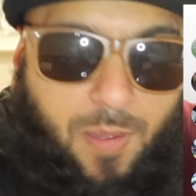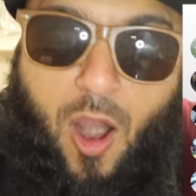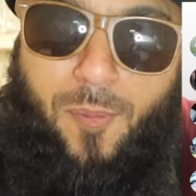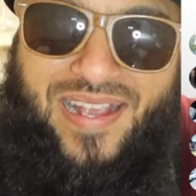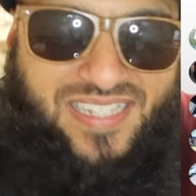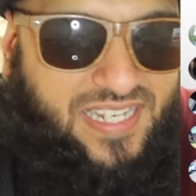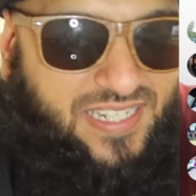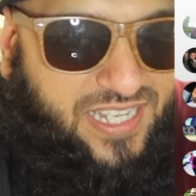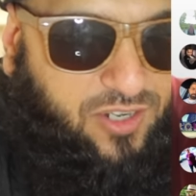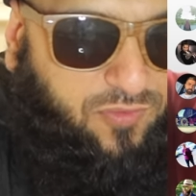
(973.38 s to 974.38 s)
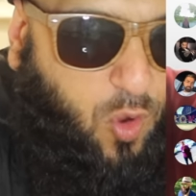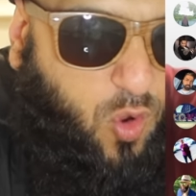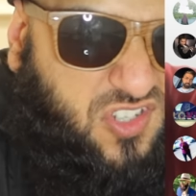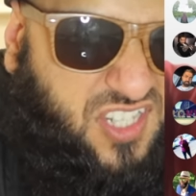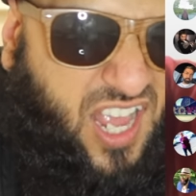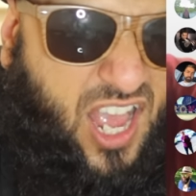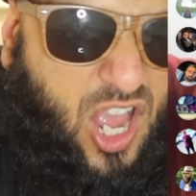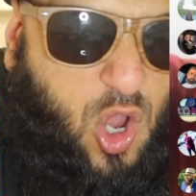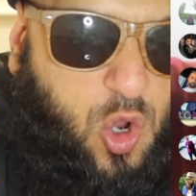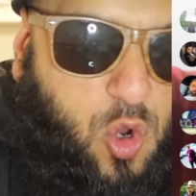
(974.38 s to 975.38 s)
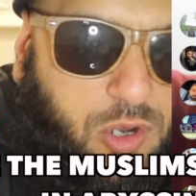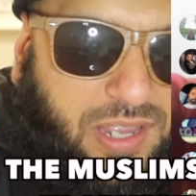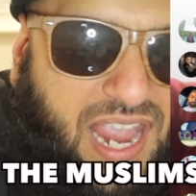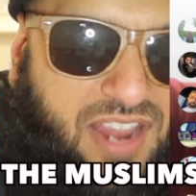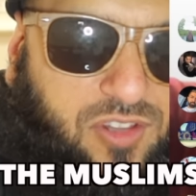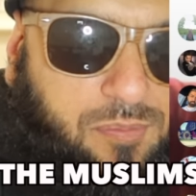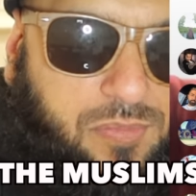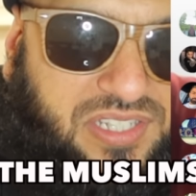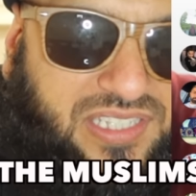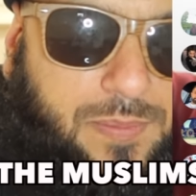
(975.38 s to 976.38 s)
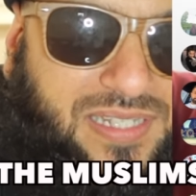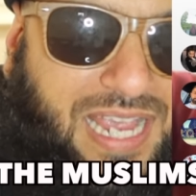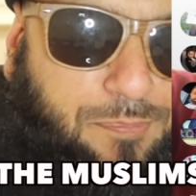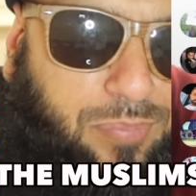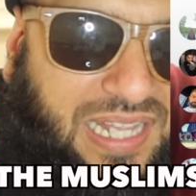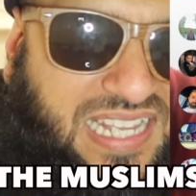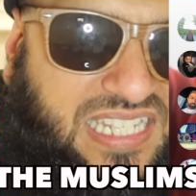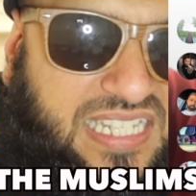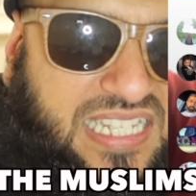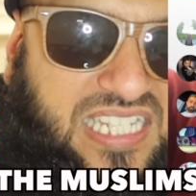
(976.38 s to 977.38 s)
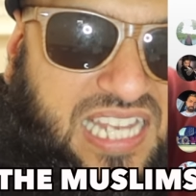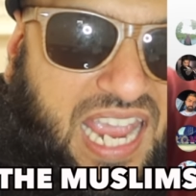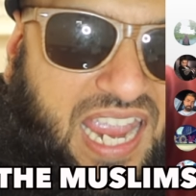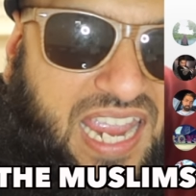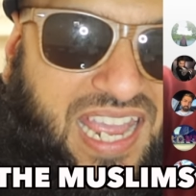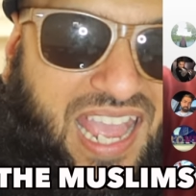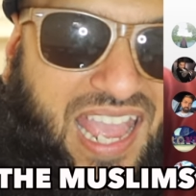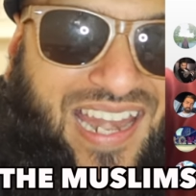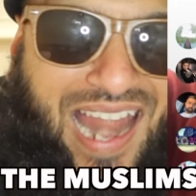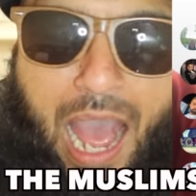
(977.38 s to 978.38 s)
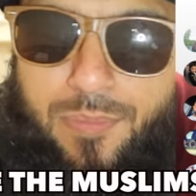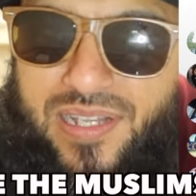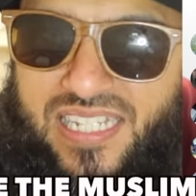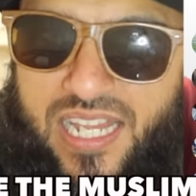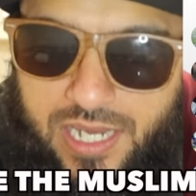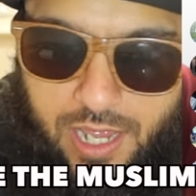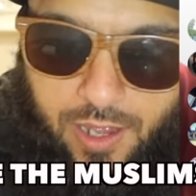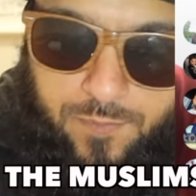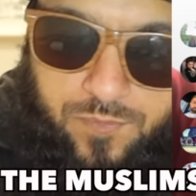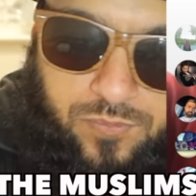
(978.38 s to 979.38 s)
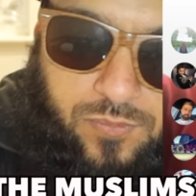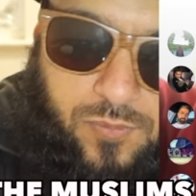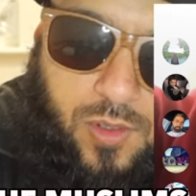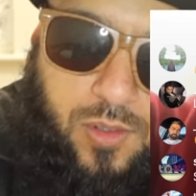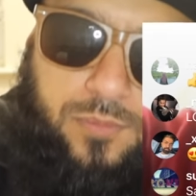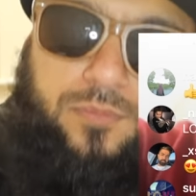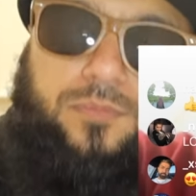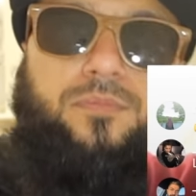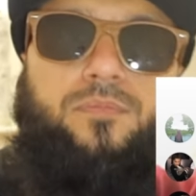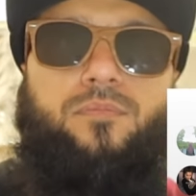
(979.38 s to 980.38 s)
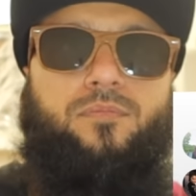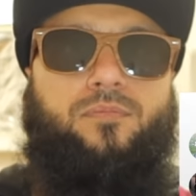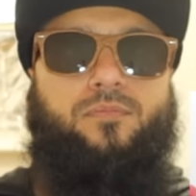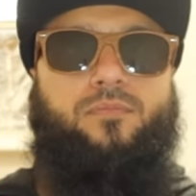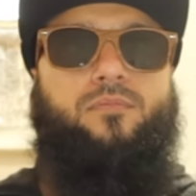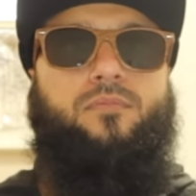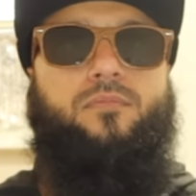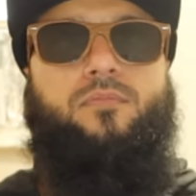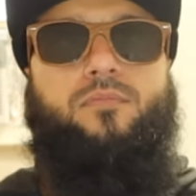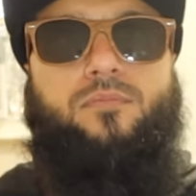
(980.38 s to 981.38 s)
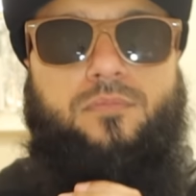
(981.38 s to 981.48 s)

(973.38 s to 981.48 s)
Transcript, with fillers: Powered by SinDeed, of course. Who gave the Muslims a place to stay in Abyssinia? Abyssinia.